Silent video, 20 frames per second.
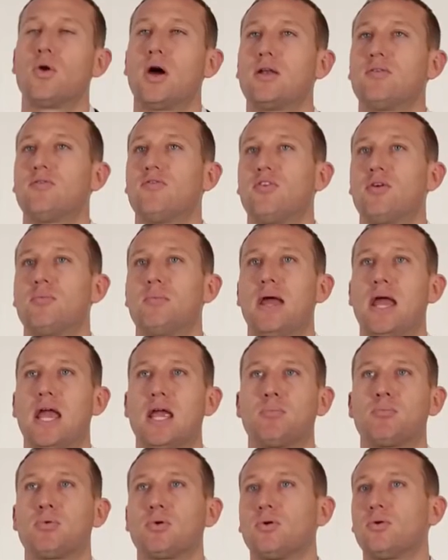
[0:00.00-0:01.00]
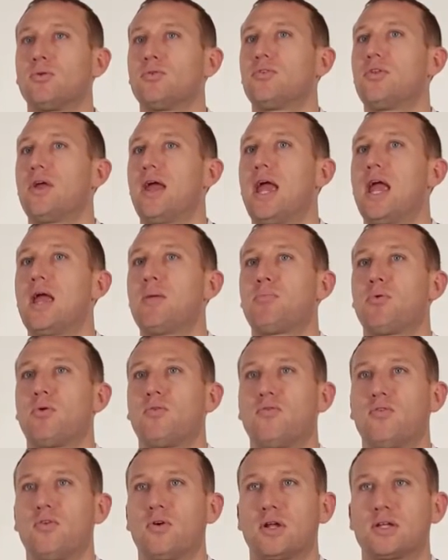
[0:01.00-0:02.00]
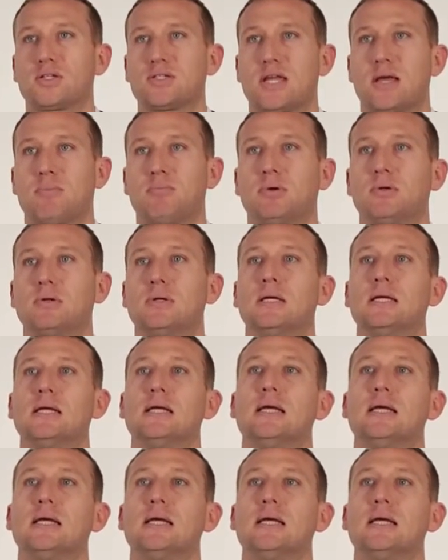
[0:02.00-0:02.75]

run from April to April, for example.